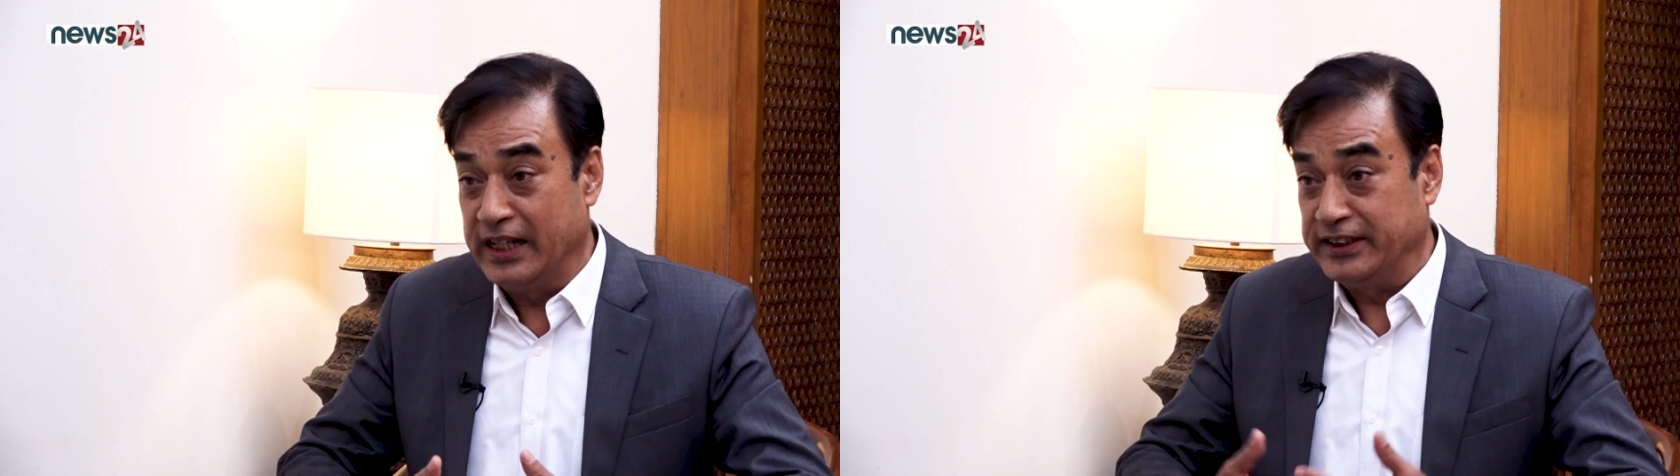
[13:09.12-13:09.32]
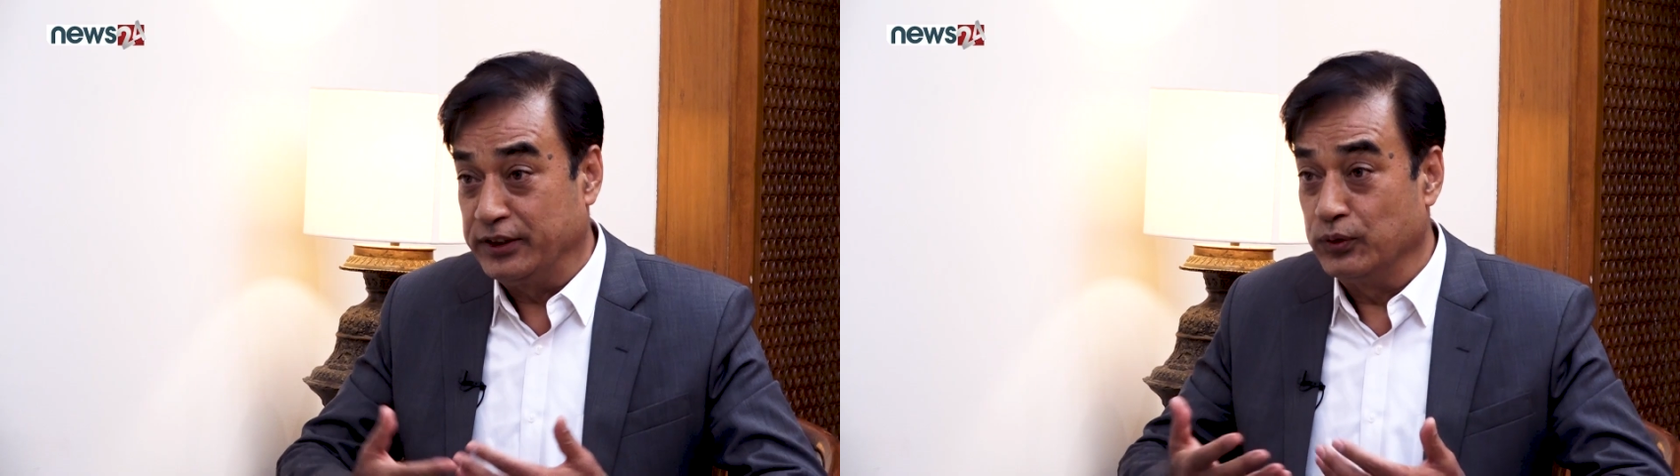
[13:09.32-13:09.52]

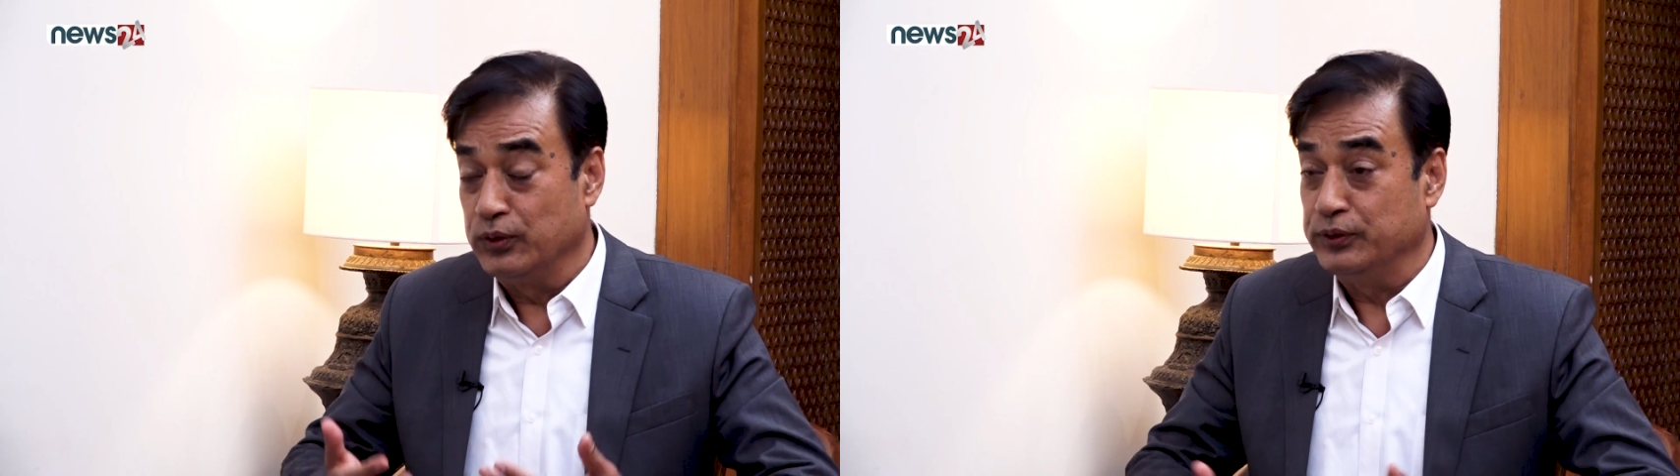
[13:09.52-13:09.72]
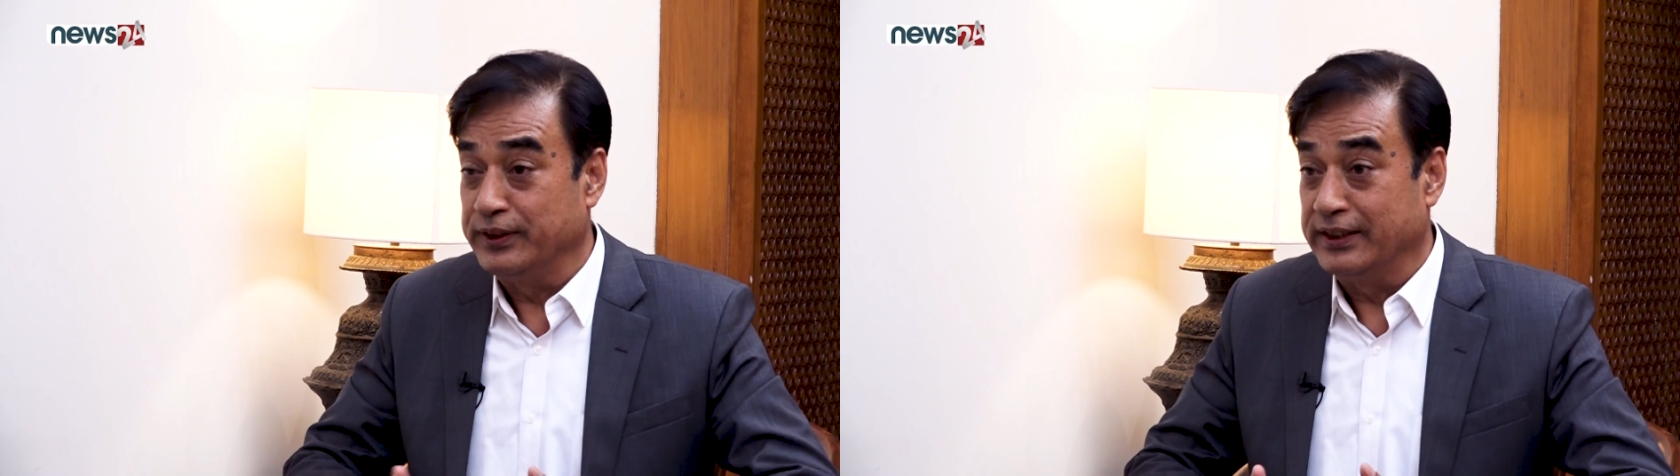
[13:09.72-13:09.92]
as I
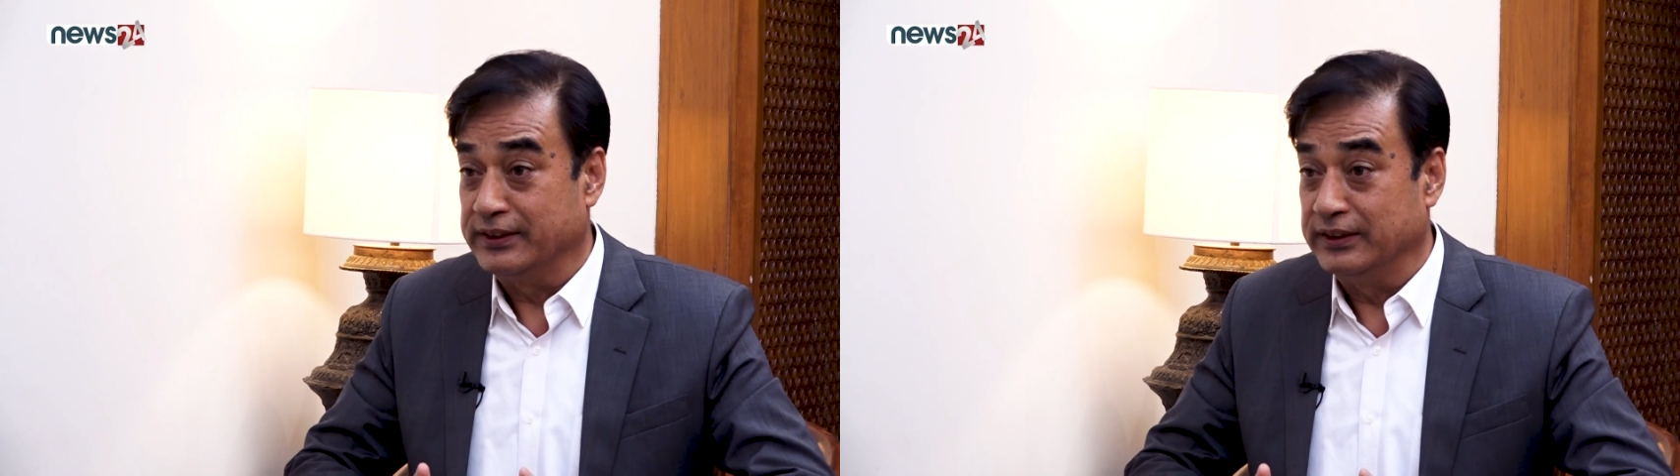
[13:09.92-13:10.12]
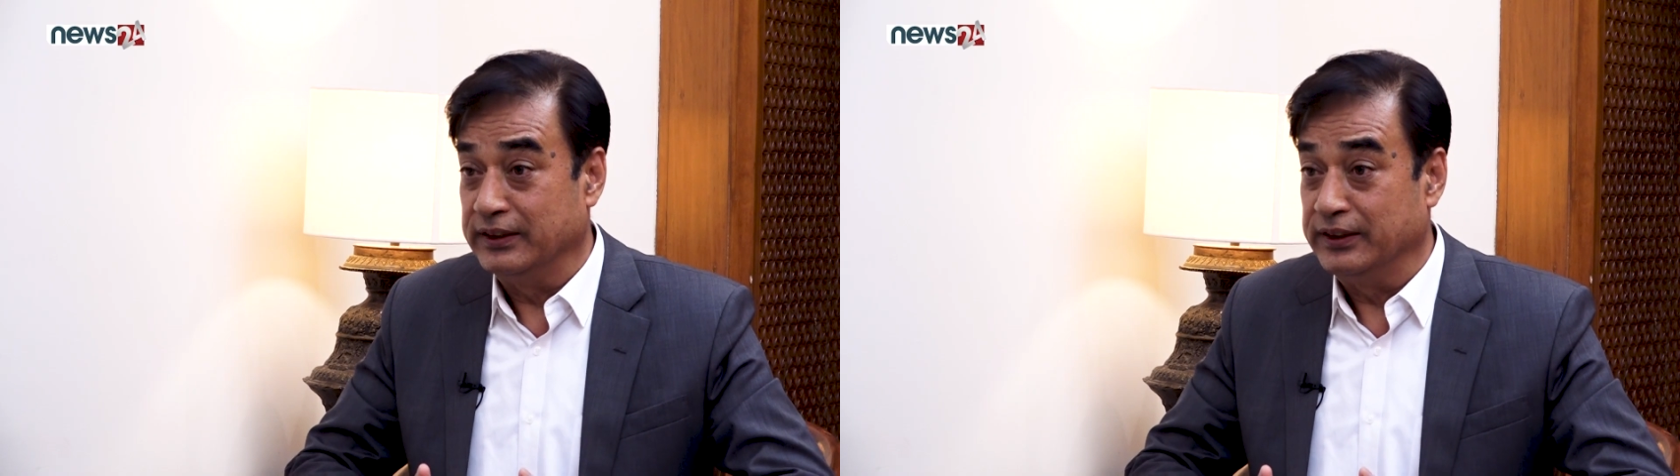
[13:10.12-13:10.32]
told you that
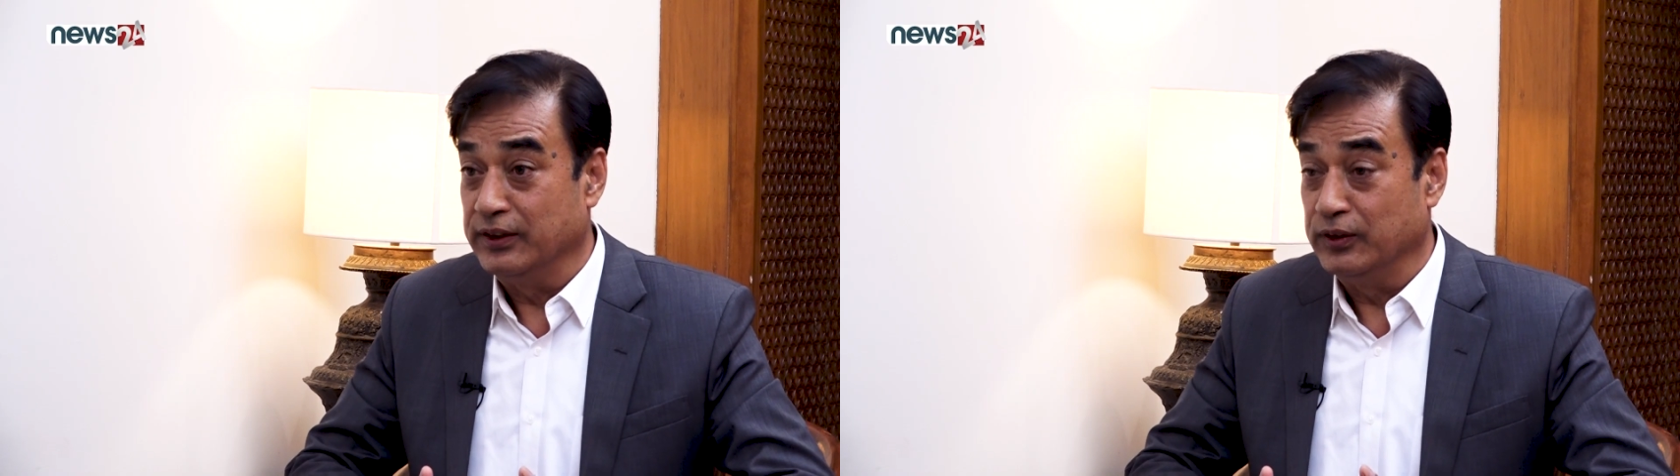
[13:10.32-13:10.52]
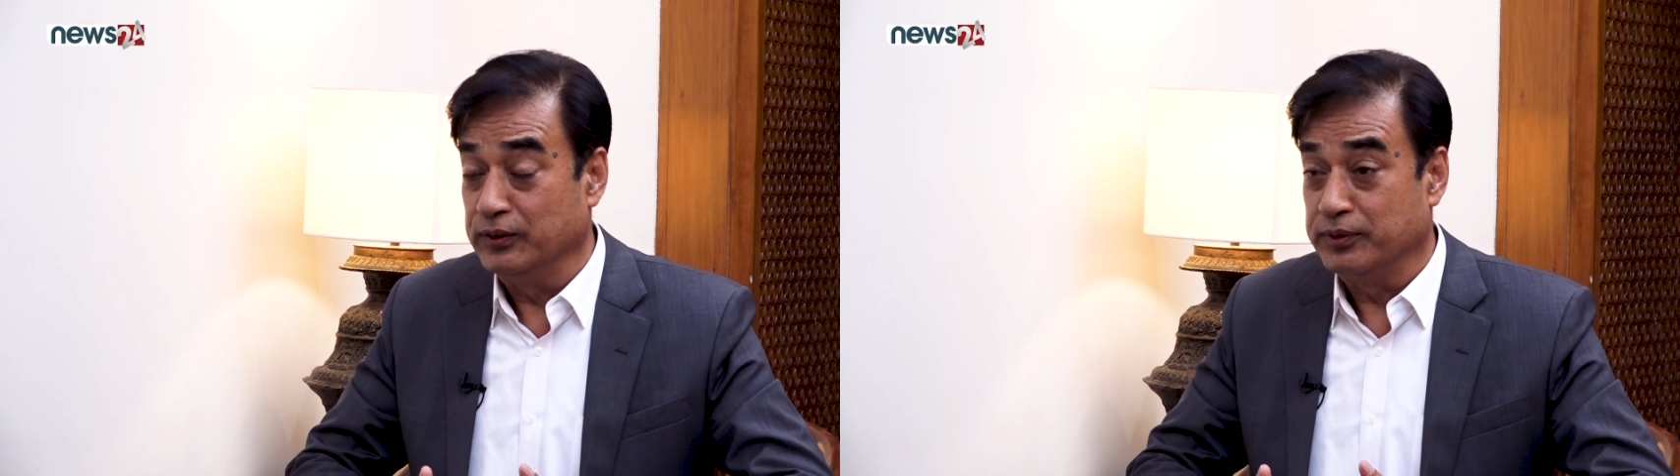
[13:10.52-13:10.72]

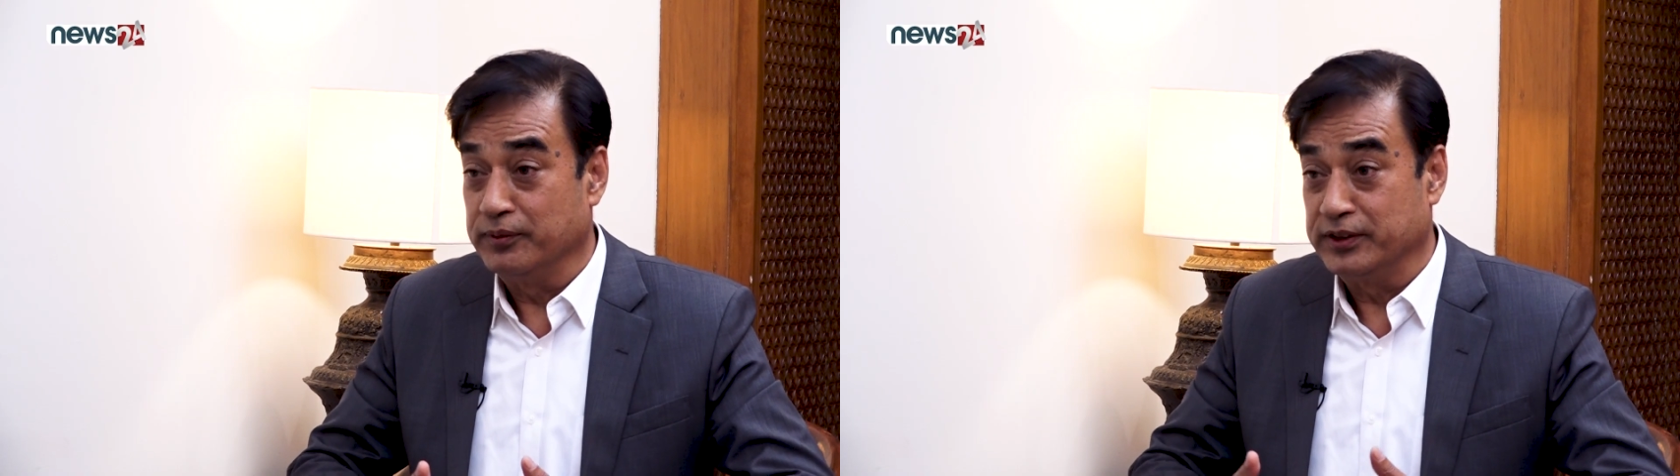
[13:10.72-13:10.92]
from